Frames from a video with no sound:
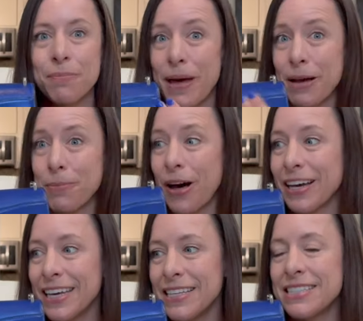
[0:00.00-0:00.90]
back
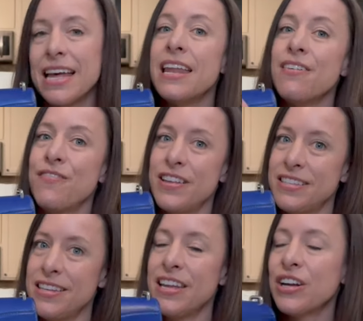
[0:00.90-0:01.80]
pockets, and it fits
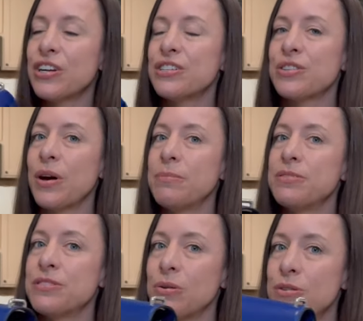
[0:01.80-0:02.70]
in here, so I'm
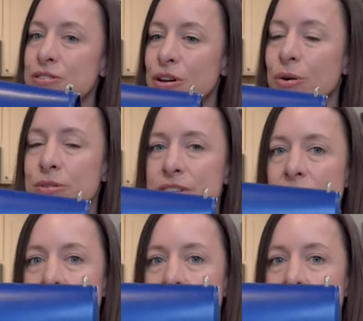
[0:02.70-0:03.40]
so stoked.